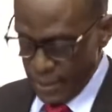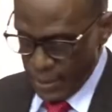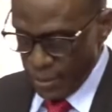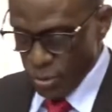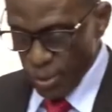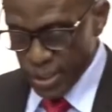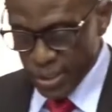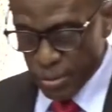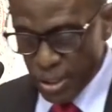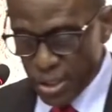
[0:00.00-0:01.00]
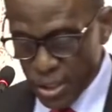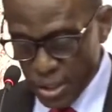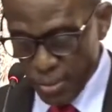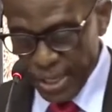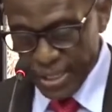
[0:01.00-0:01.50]
So it's a
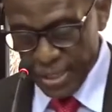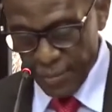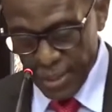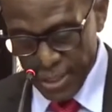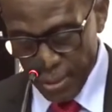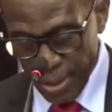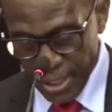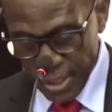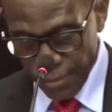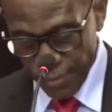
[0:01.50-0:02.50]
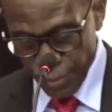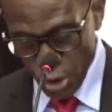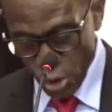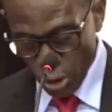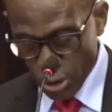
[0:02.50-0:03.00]
relative
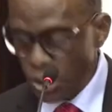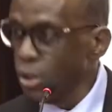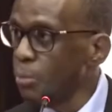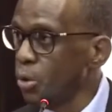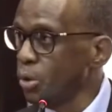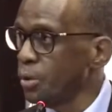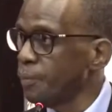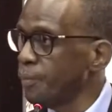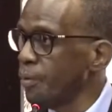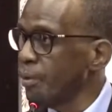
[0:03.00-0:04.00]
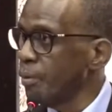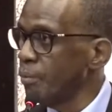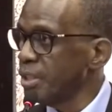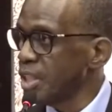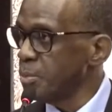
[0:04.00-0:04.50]
short-term loan,
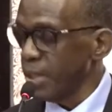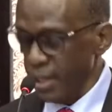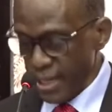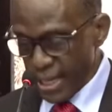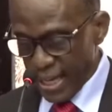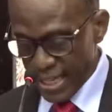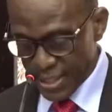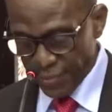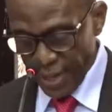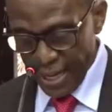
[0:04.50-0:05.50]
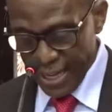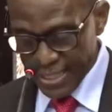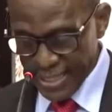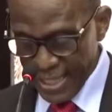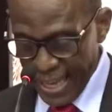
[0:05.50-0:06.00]
Mr. Speaker, as far as
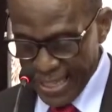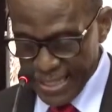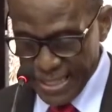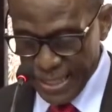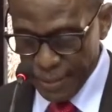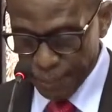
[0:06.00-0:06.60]
I see.